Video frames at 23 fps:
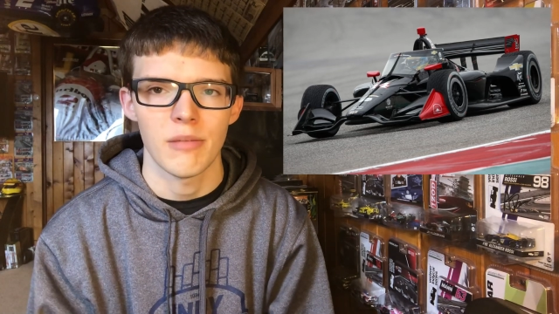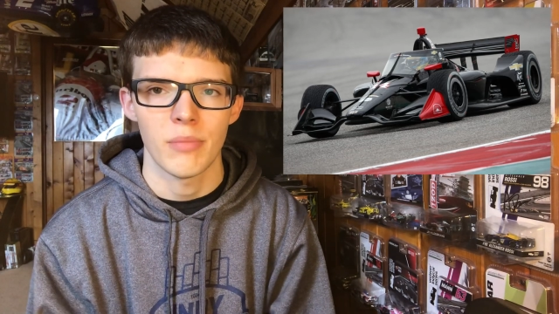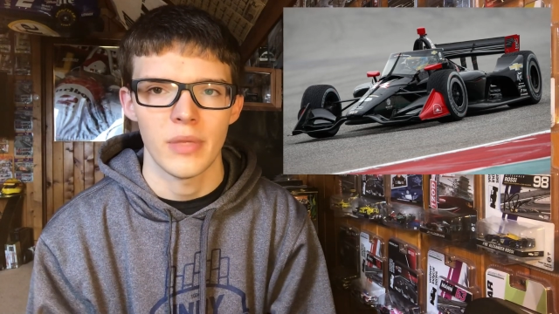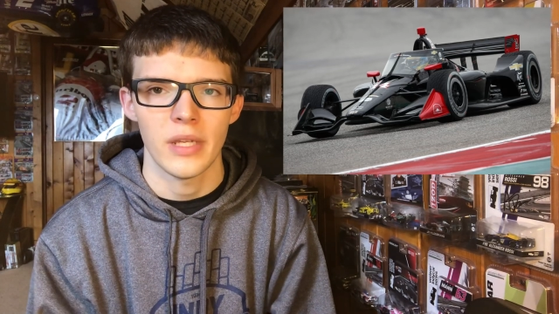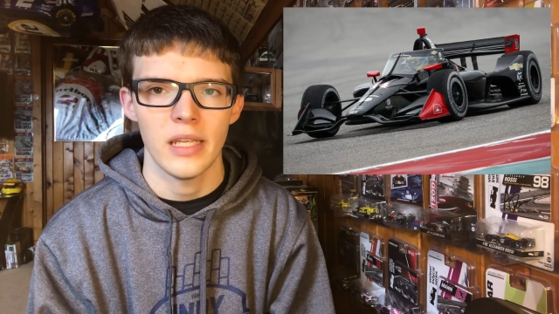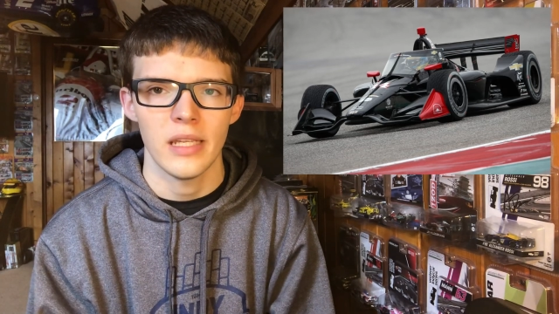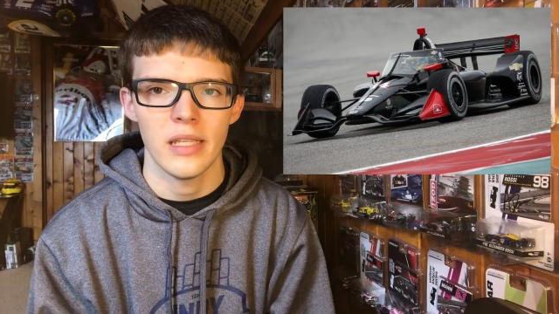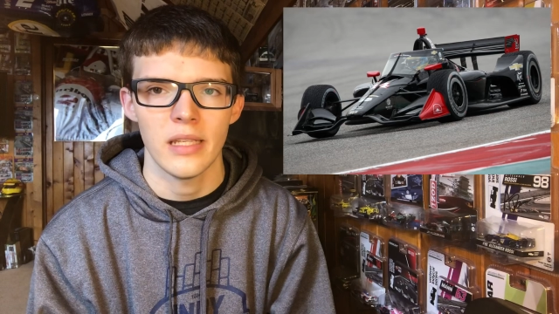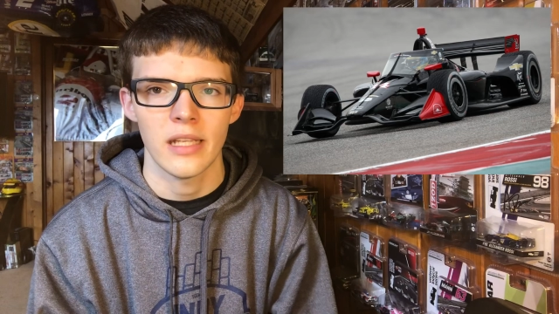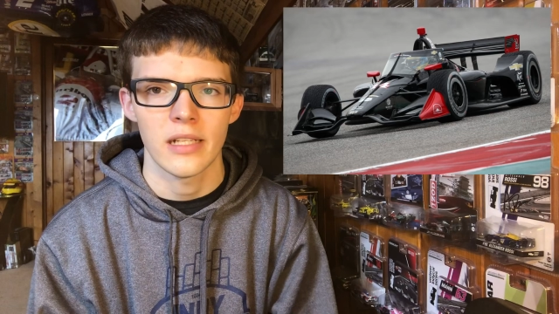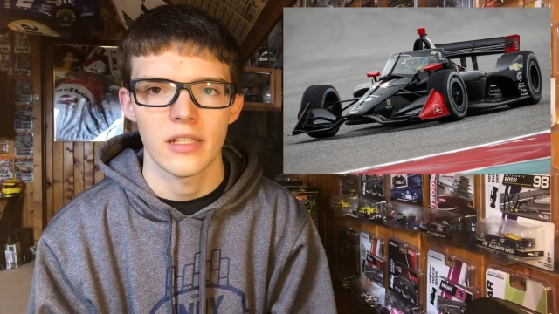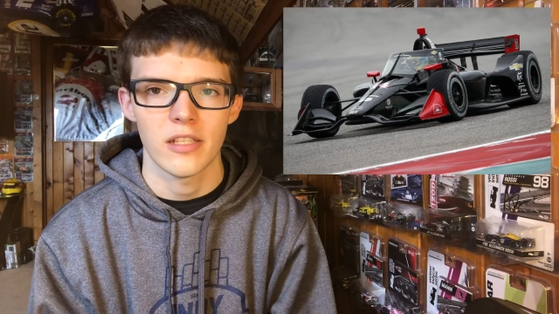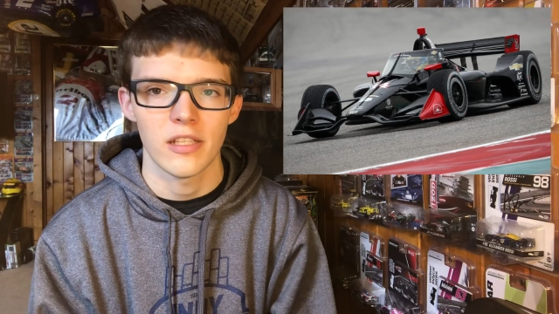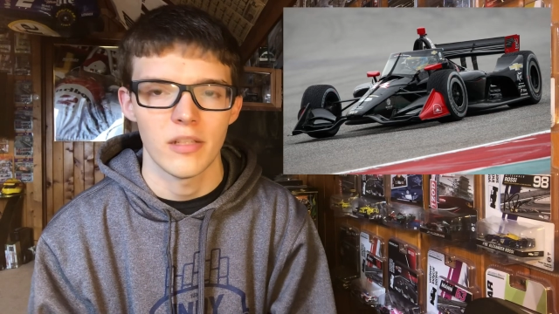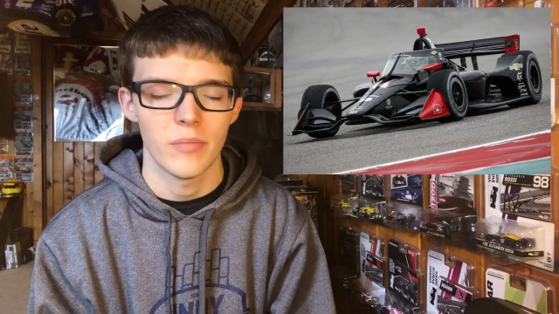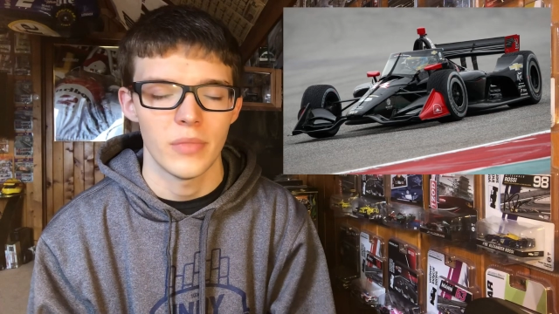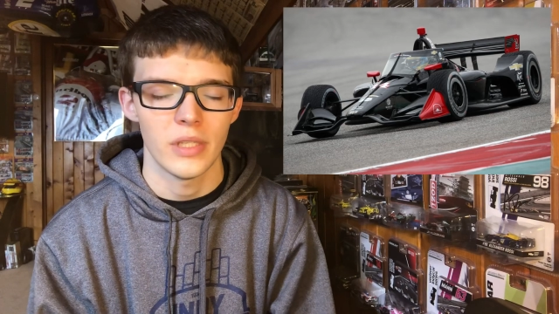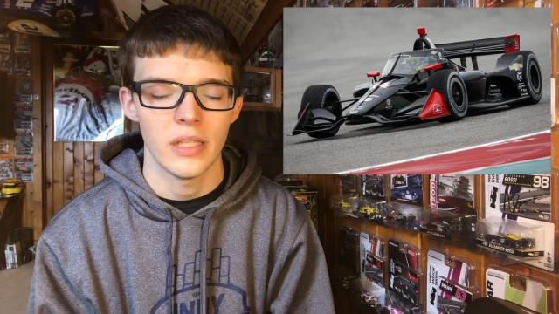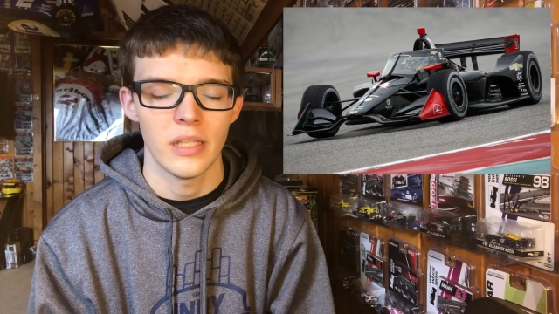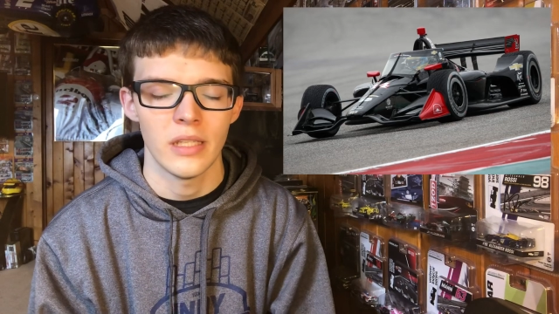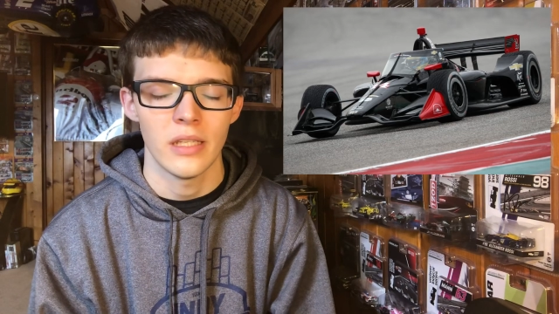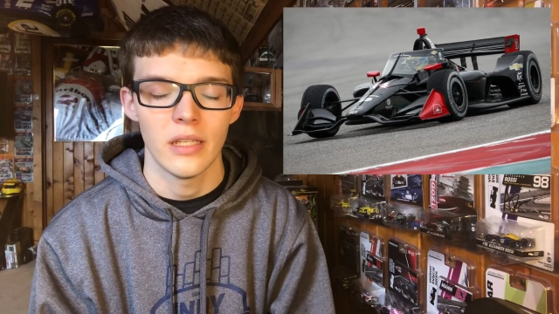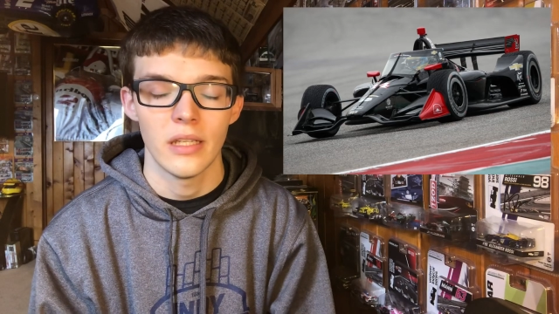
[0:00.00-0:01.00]
Pete.
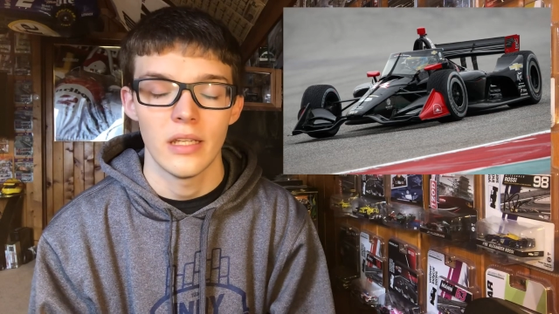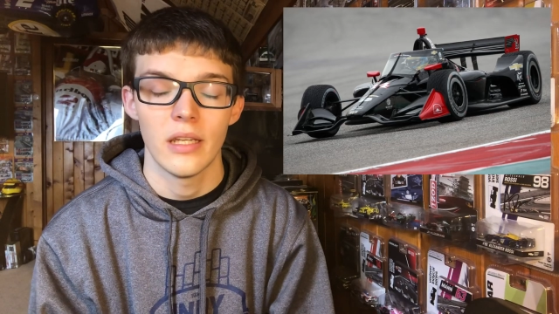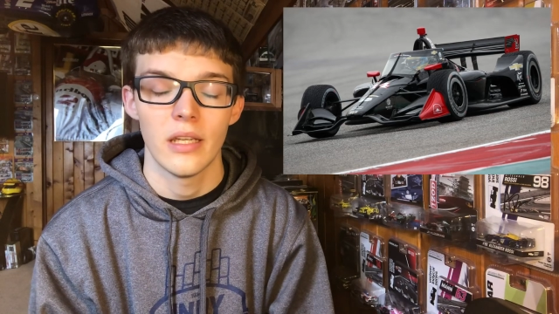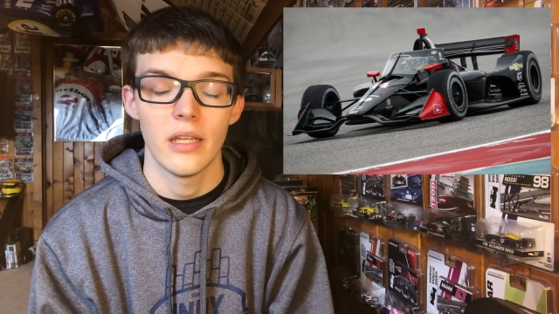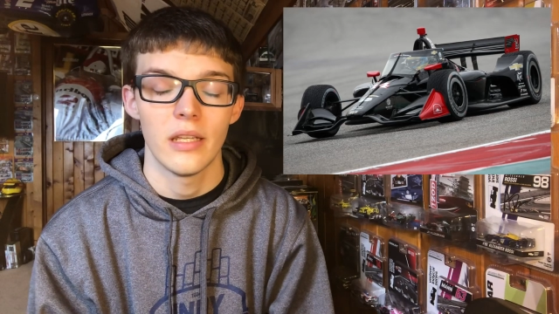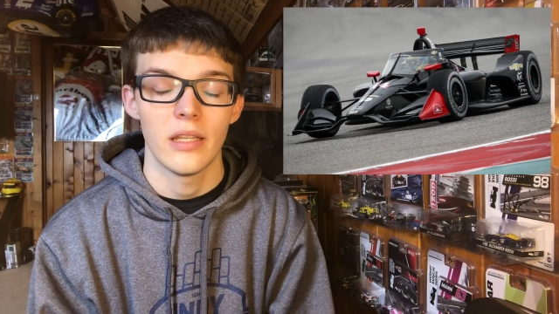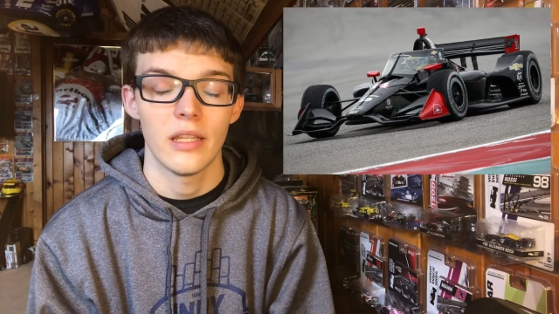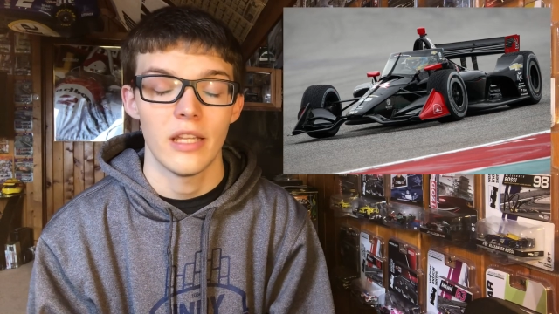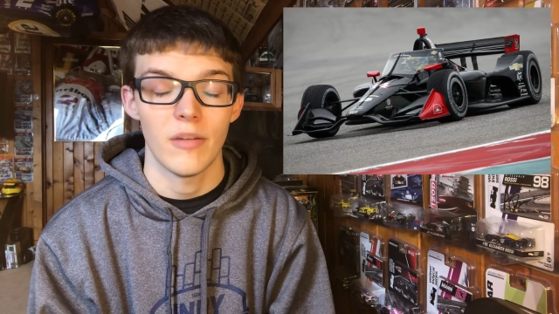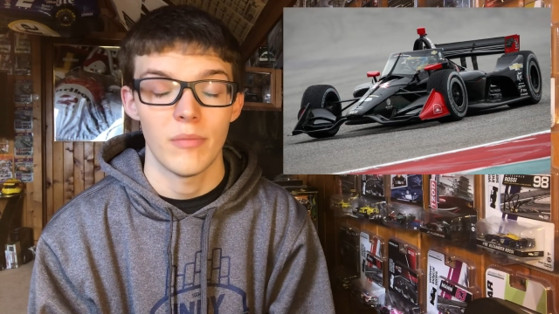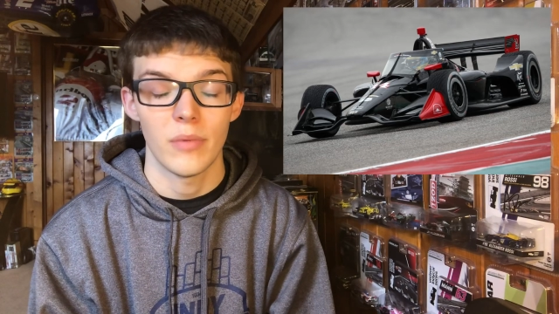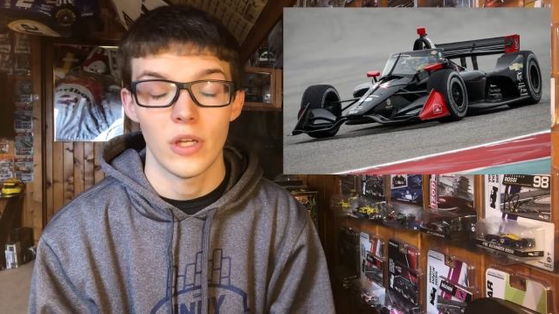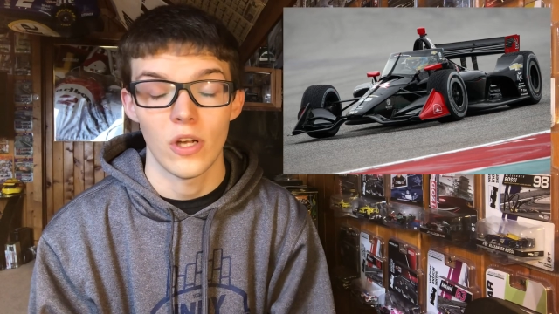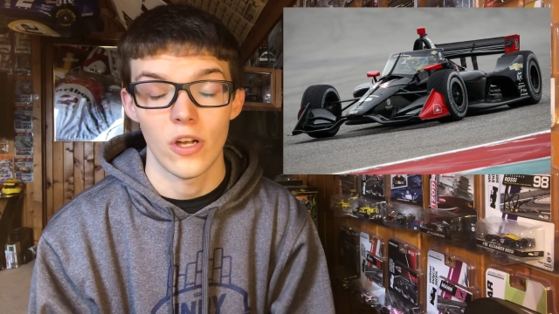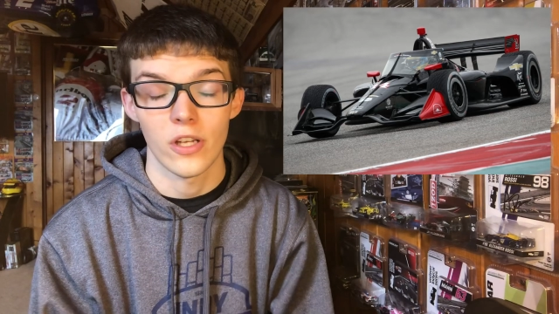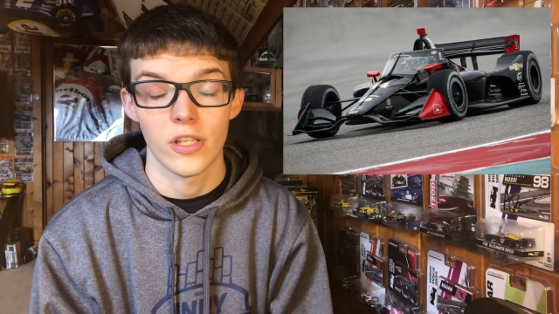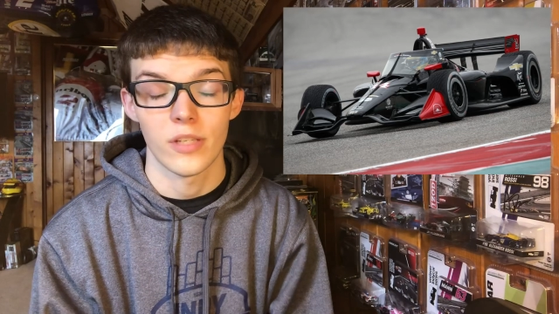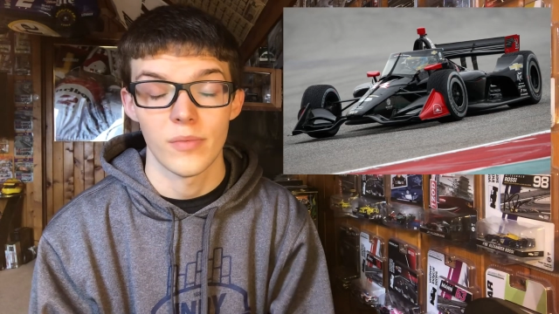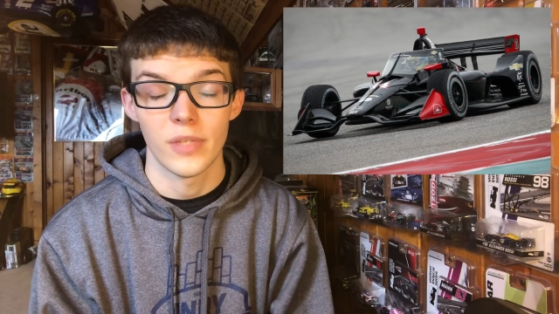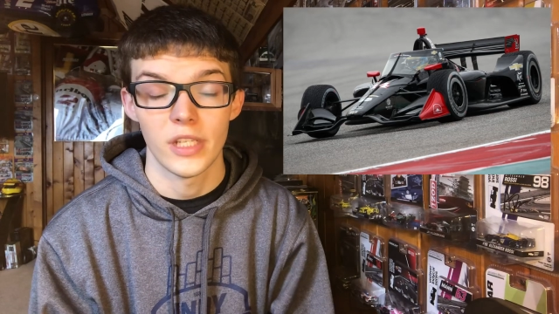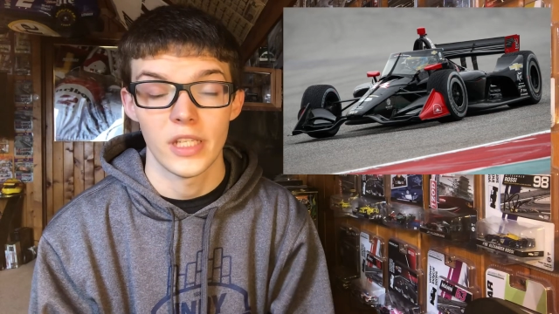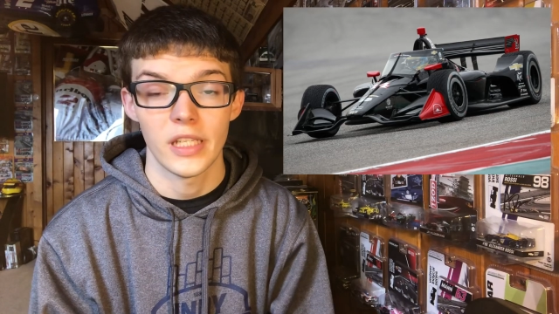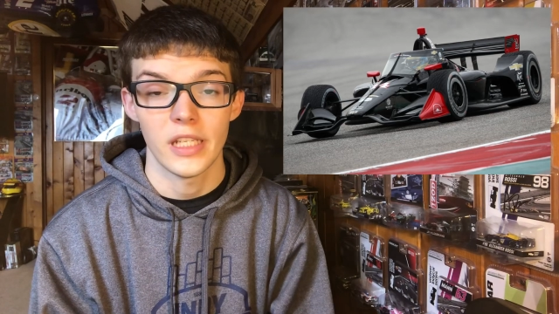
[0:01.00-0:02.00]
That'd be
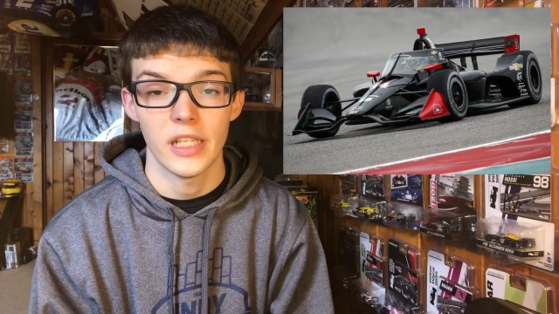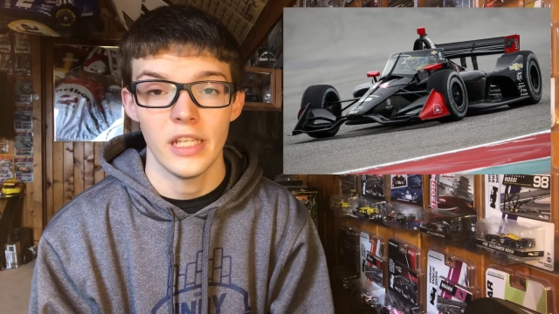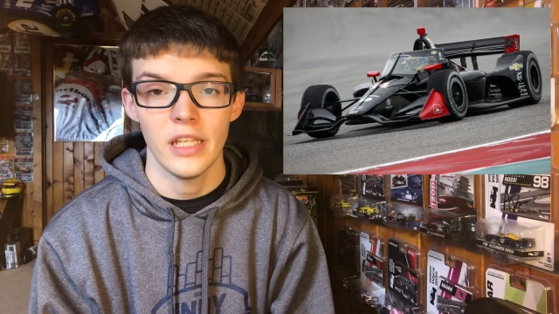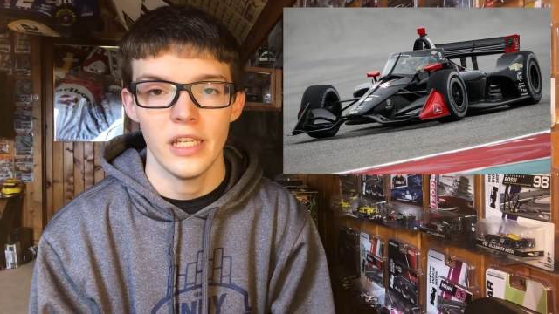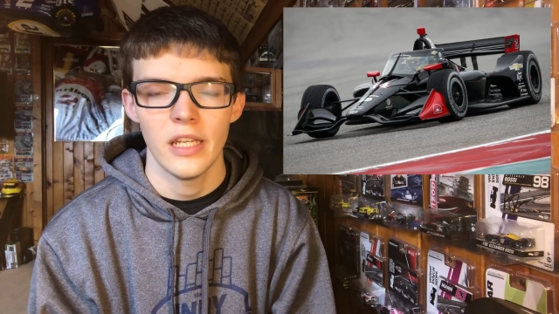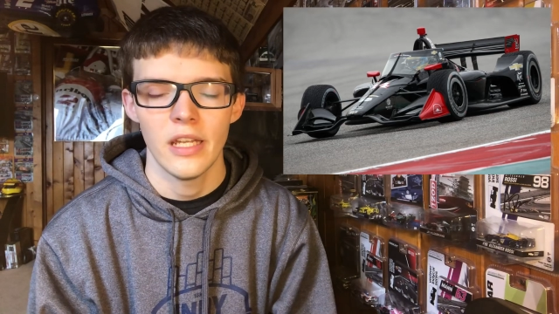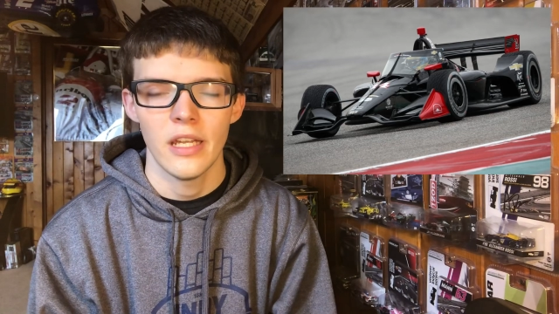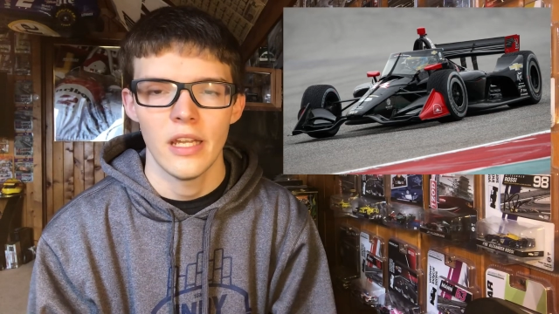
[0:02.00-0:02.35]
awesome to see.